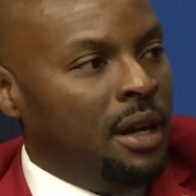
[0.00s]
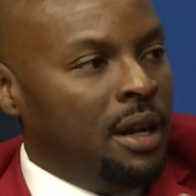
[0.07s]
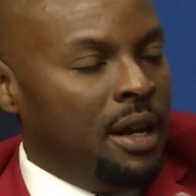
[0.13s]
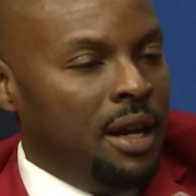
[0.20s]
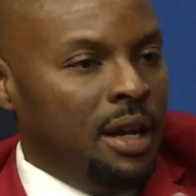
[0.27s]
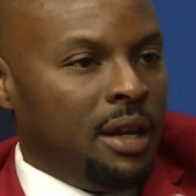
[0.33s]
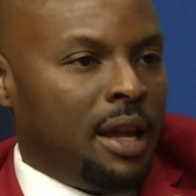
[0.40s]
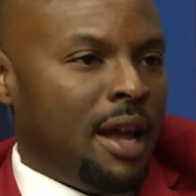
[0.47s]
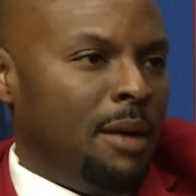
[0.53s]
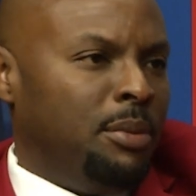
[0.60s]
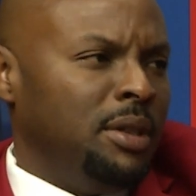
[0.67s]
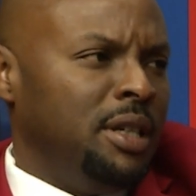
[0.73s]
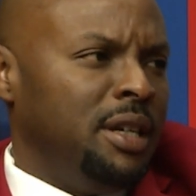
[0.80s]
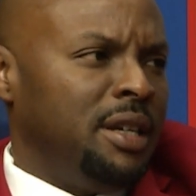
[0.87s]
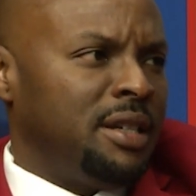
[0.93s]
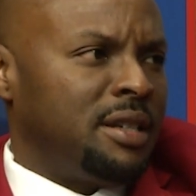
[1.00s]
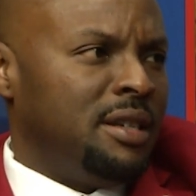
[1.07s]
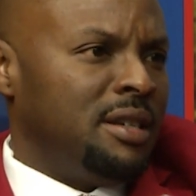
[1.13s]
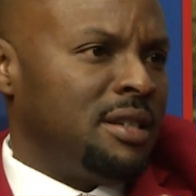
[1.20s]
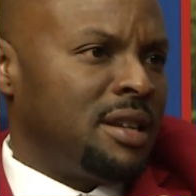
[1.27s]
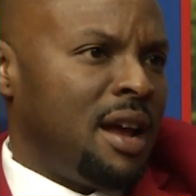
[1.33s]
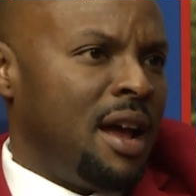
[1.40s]
and Kappa League is
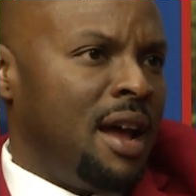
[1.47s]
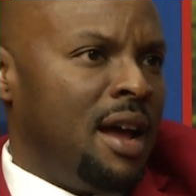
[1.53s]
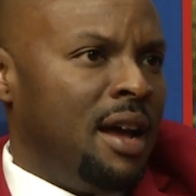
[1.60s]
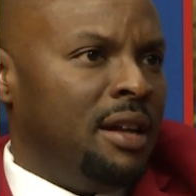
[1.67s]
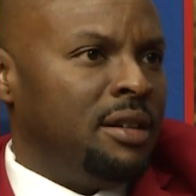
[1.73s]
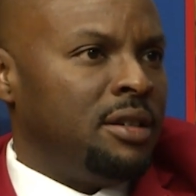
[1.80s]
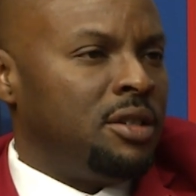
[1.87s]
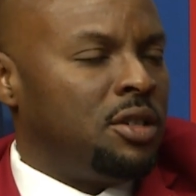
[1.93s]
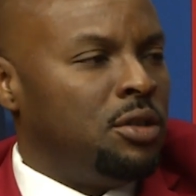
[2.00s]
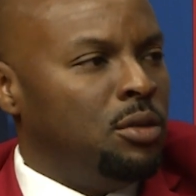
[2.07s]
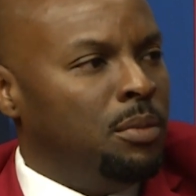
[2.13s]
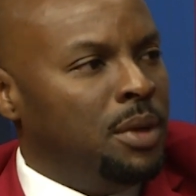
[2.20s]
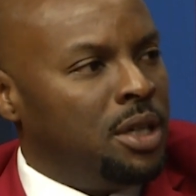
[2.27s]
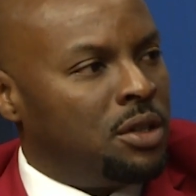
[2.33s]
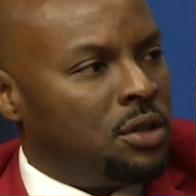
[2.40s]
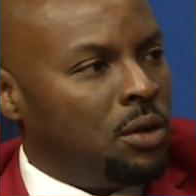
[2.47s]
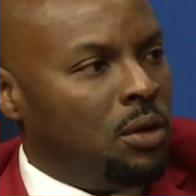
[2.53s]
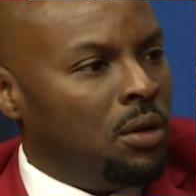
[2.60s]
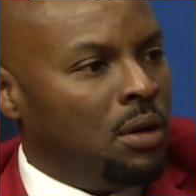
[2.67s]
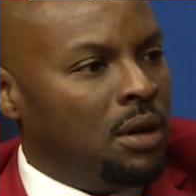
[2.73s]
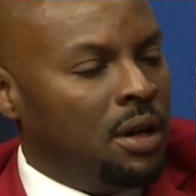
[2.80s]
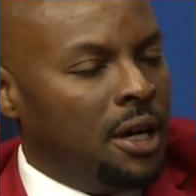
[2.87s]
designed to
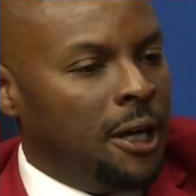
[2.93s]
mentor